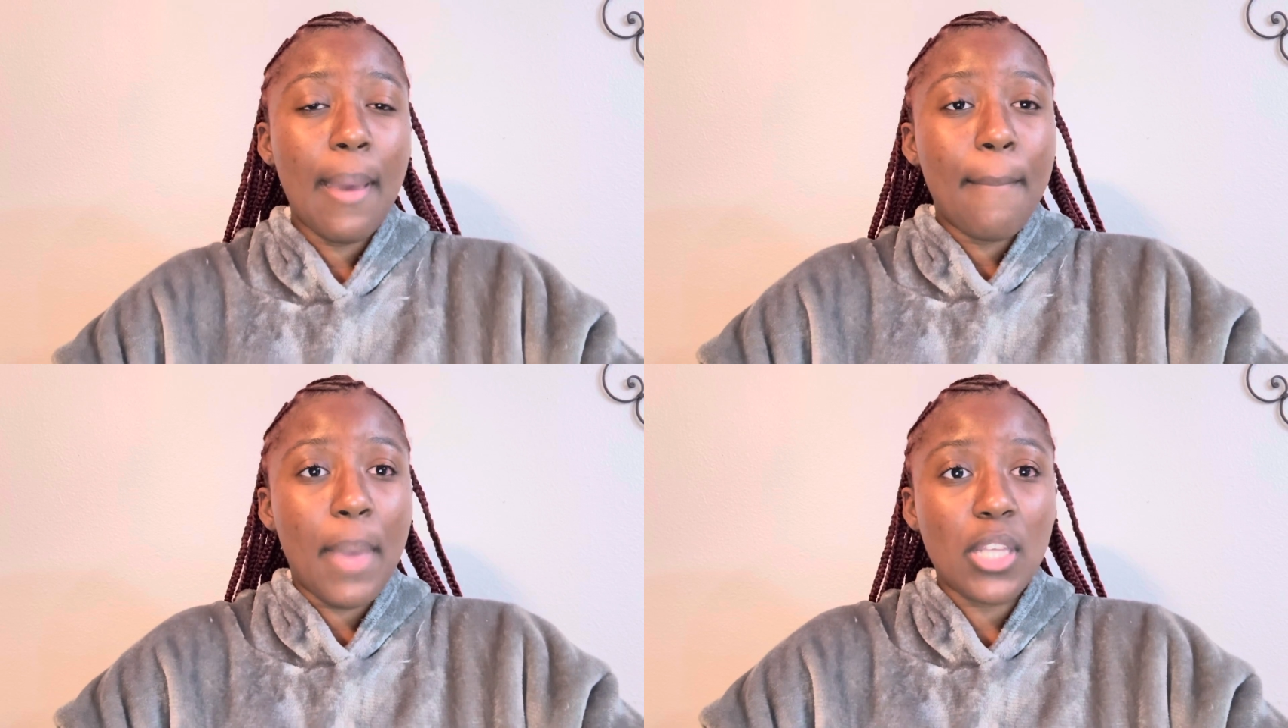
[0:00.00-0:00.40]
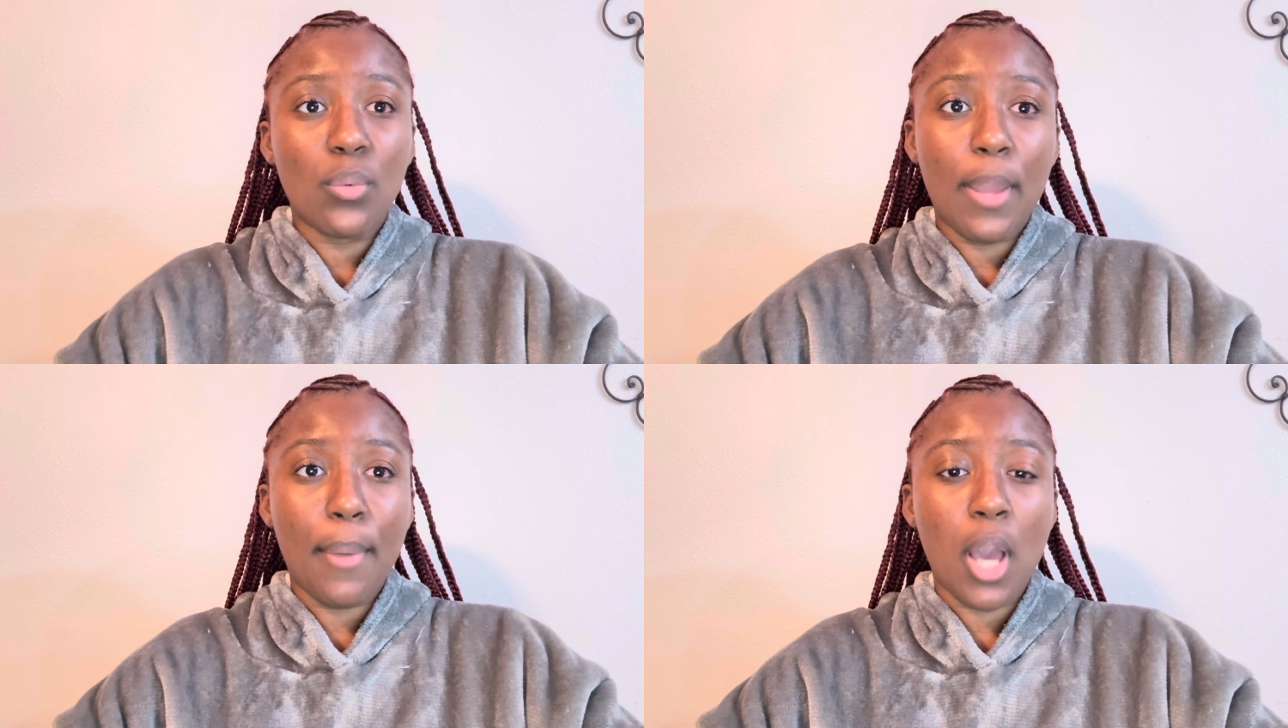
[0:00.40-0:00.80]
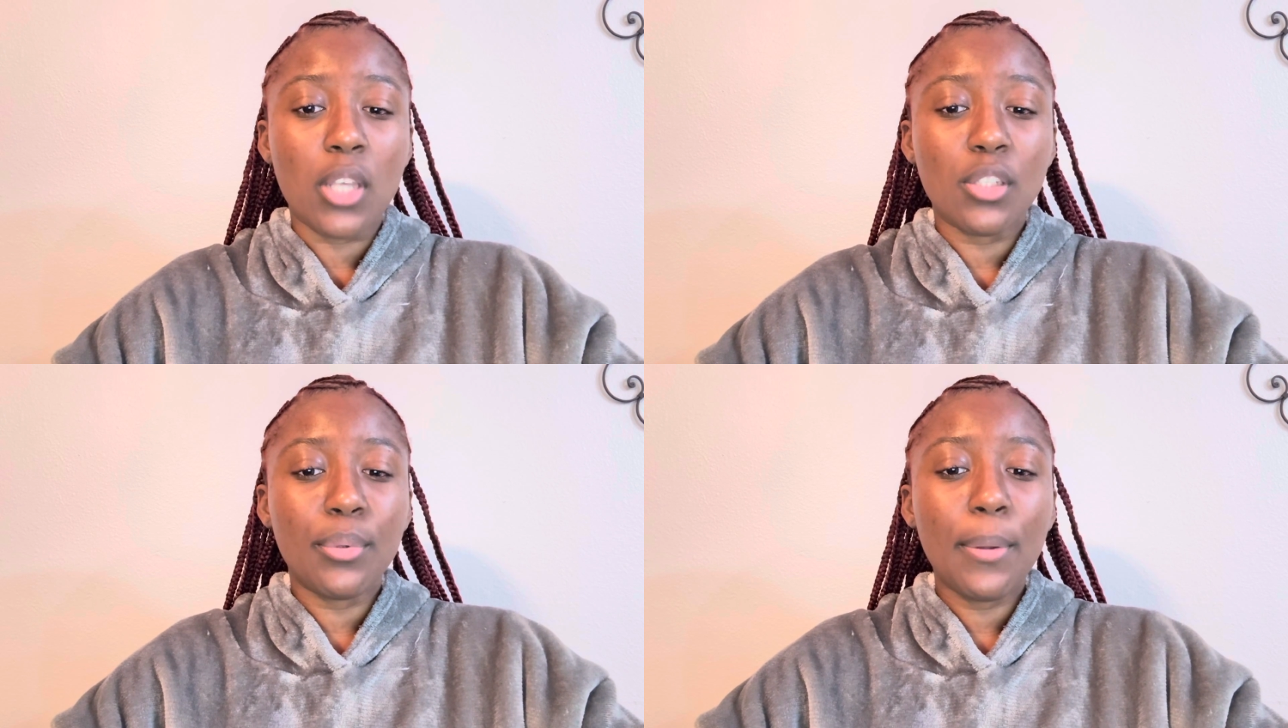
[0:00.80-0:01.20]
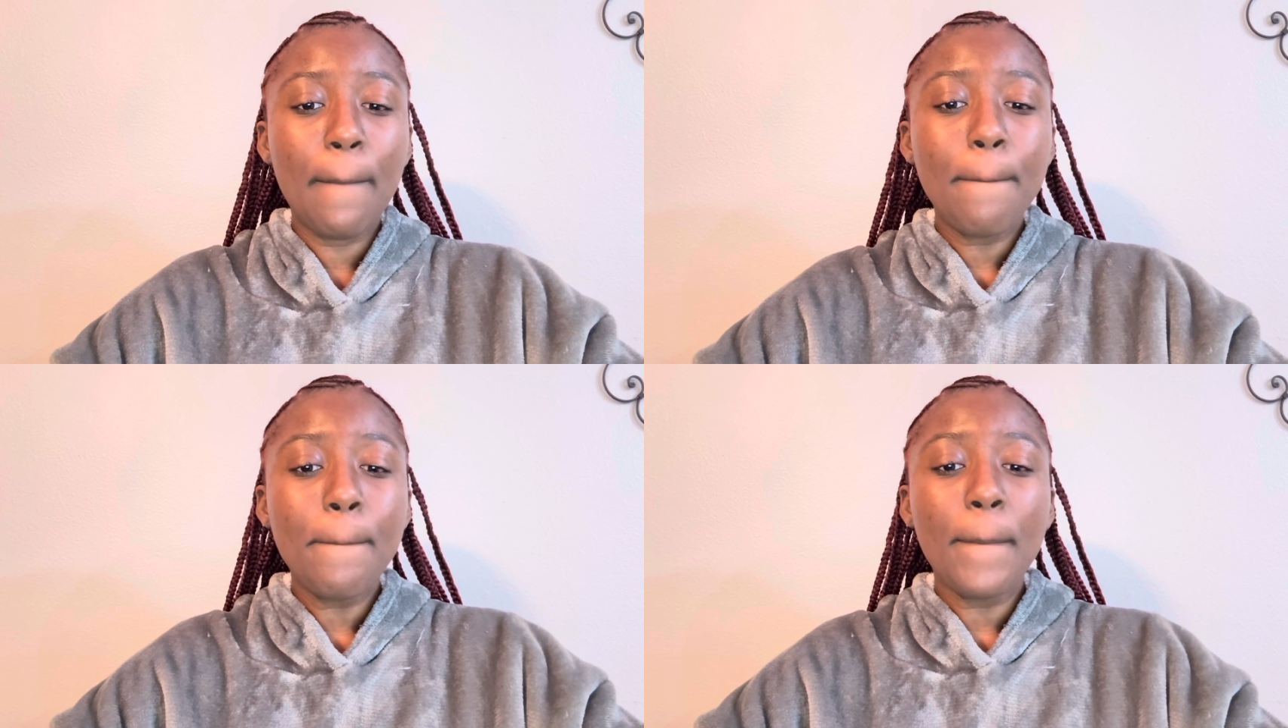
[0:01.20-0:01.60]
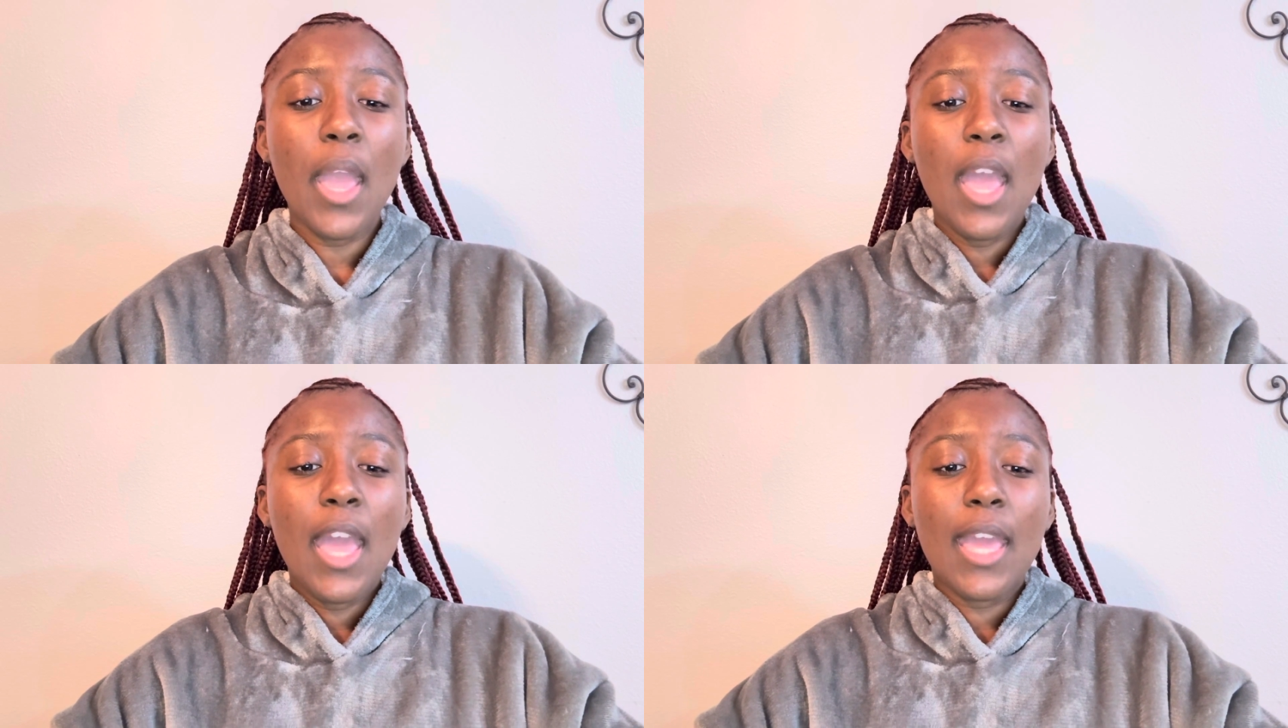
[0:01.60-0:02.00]
best way possible.
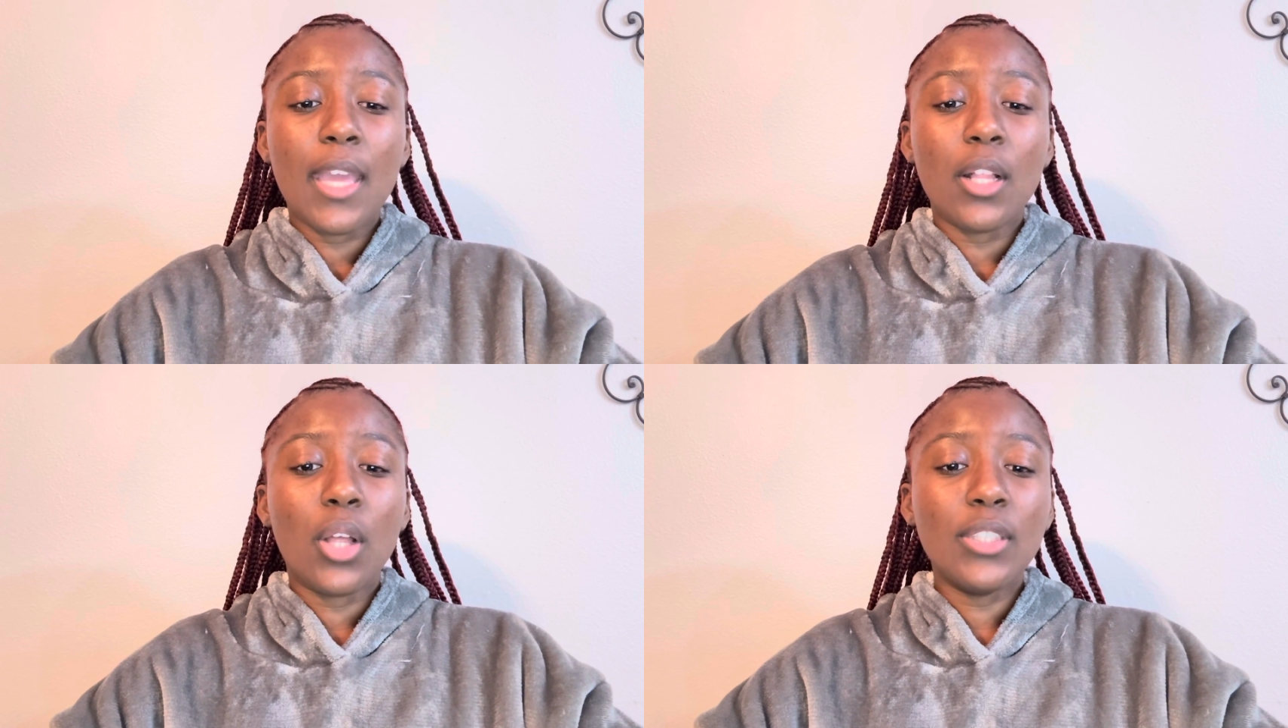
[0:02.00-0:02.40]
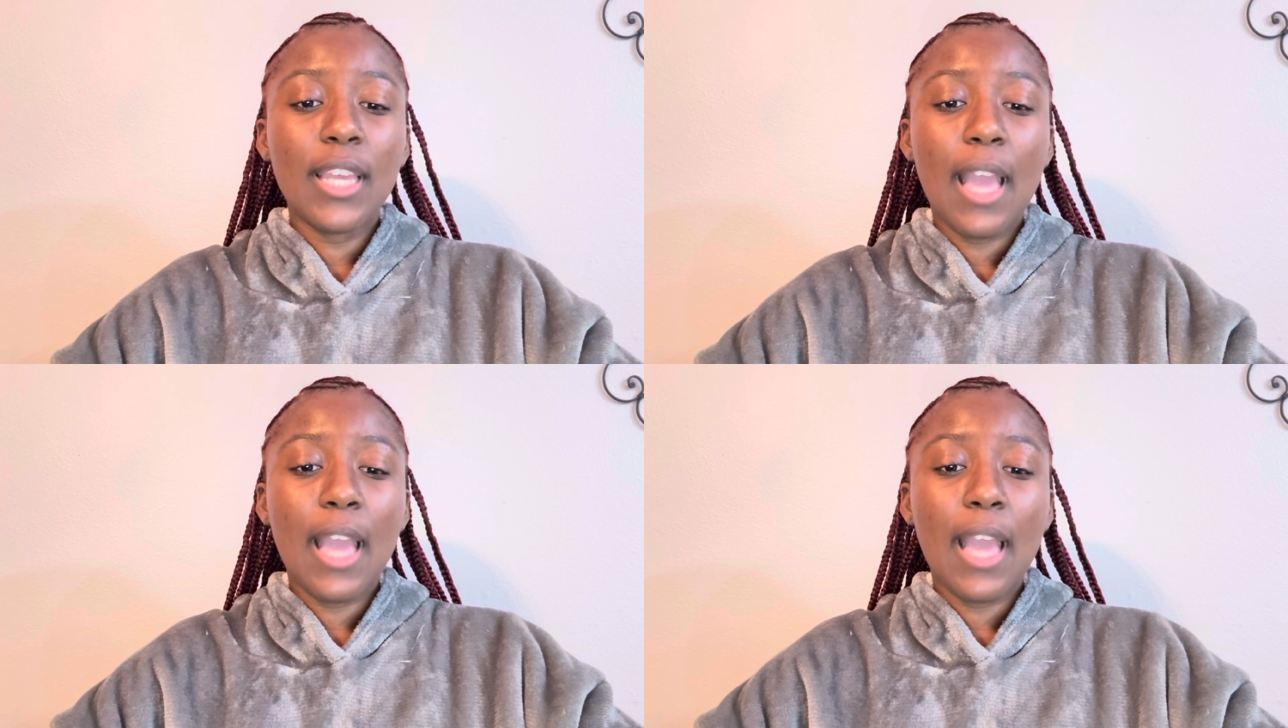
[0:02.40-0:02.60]
In closing,